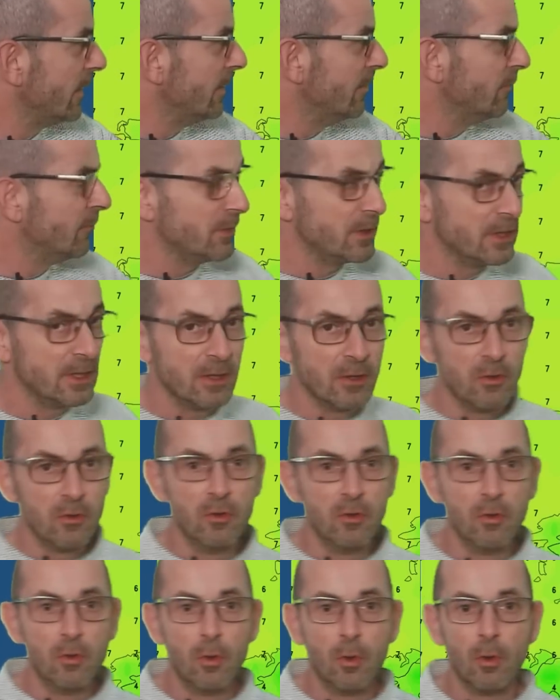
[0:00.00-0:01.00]
in the
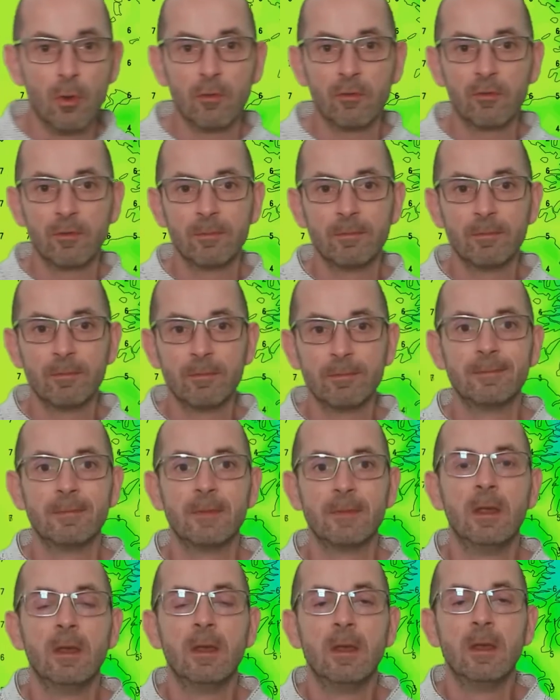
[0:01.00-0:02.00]
north.
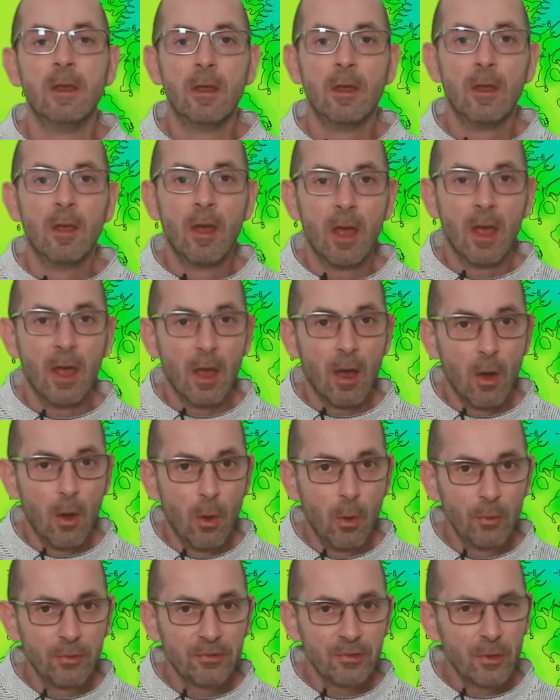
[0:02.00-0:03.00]

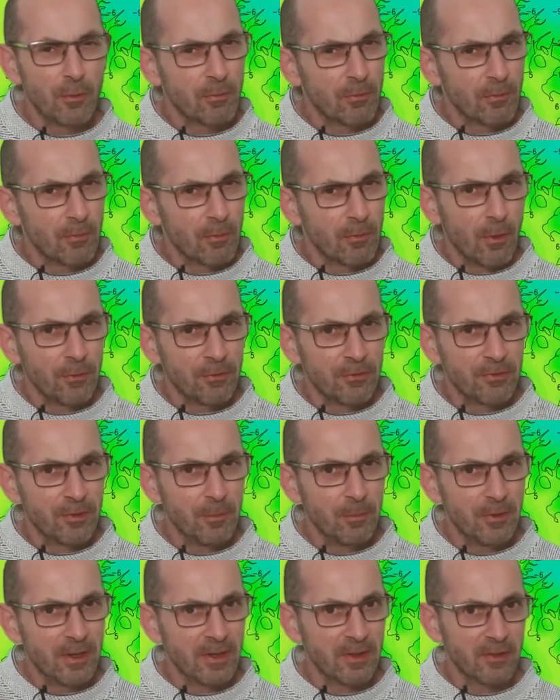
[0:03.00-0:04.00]
Also, on
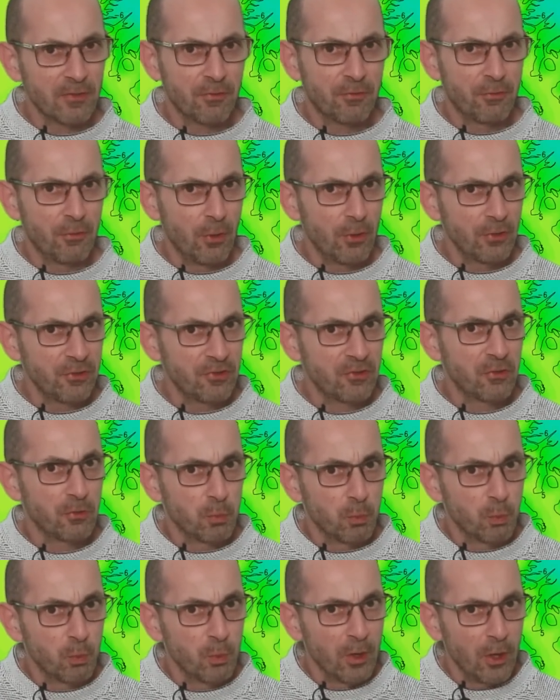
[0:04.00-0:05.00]
some nights, frosts
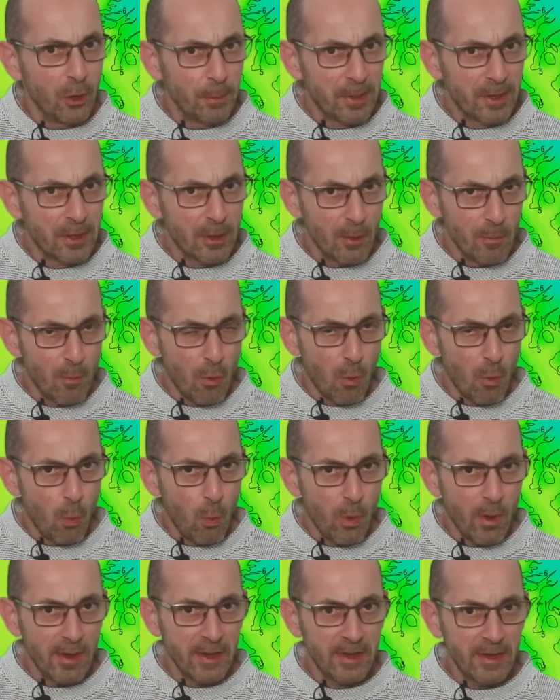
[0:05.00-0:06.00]
will become
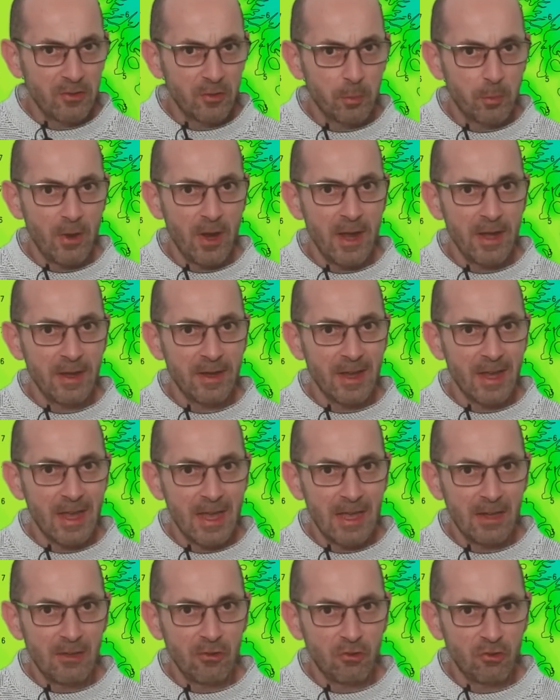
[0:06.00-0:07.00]
widespread
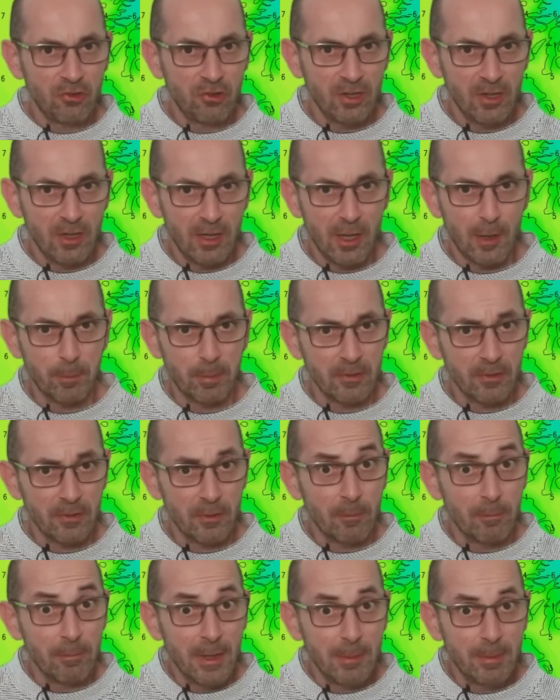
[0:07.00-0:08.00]
and sharp,
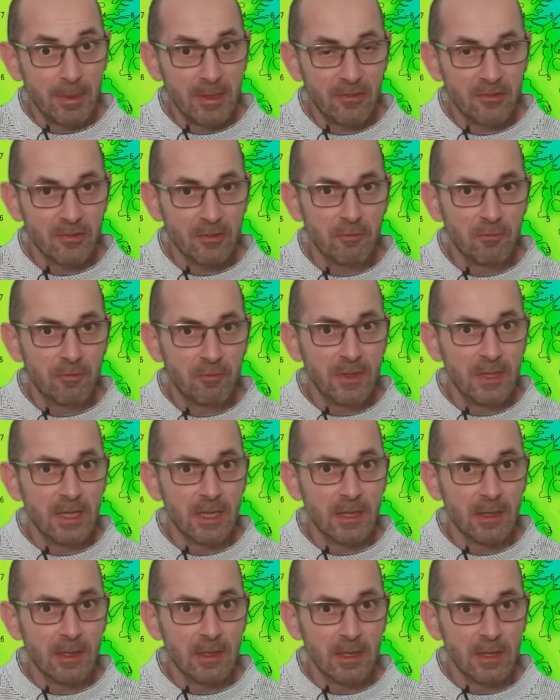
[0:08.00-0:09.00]
maybe
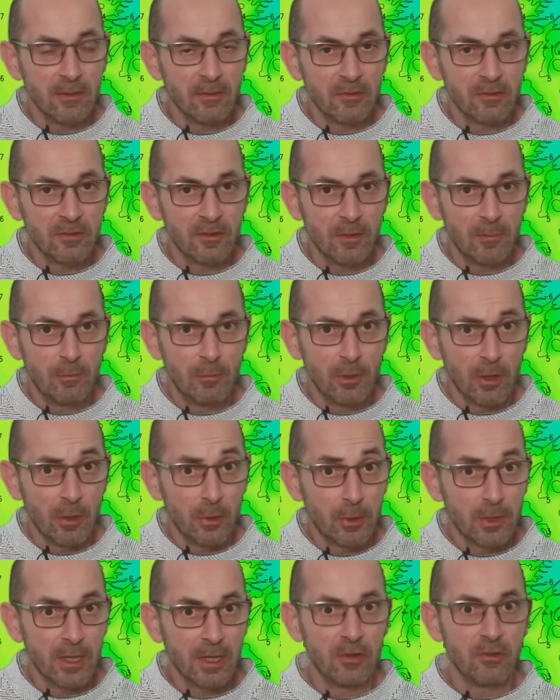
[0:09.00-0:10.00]
severe in some
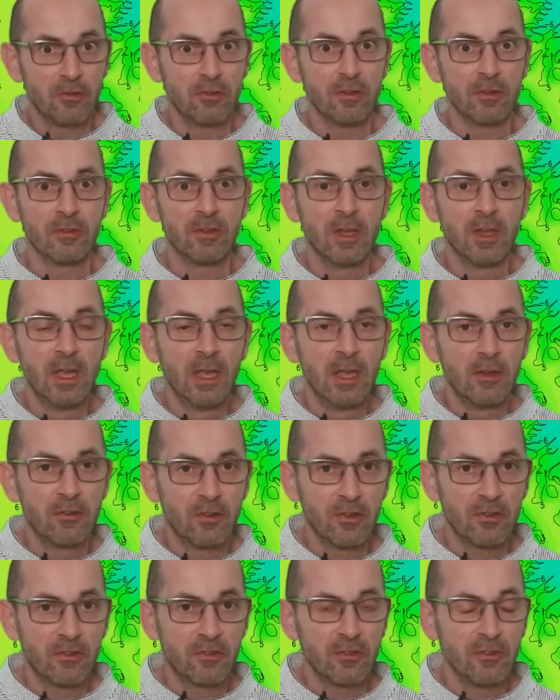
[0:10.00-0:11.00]
locations.
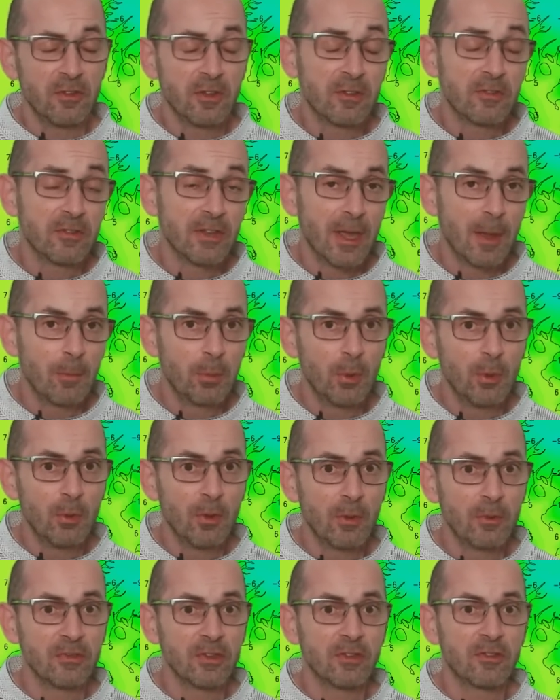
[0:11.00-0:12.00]
Just as an example,
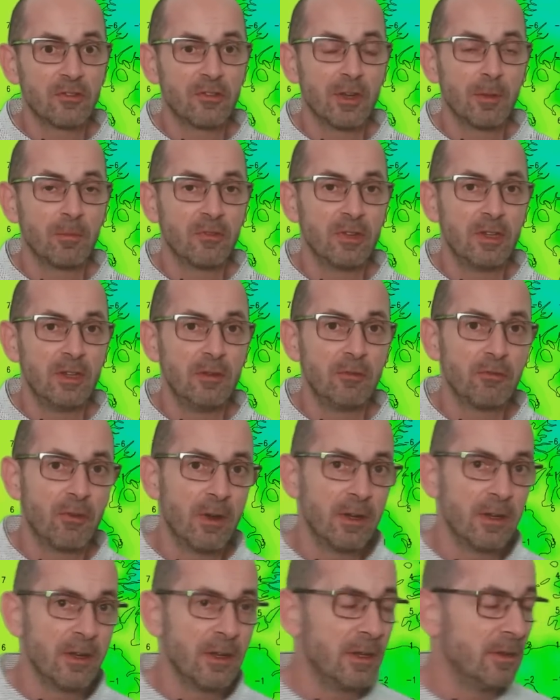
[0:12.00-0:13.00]
oh six G M T,
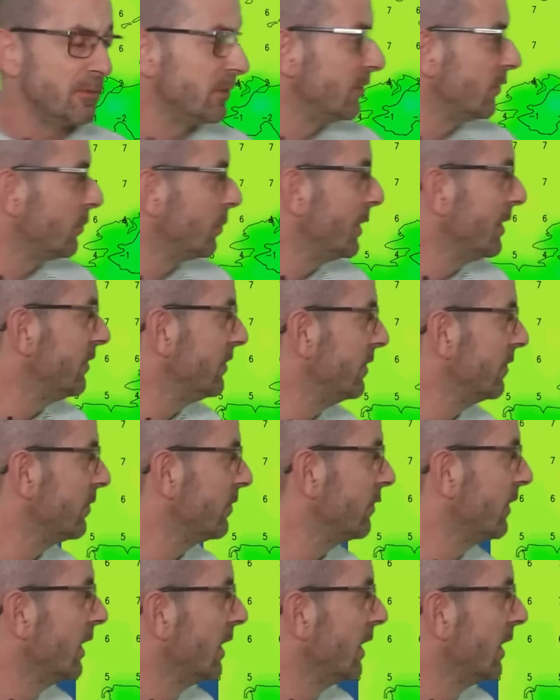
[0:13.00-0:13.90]
Friday the twentieth,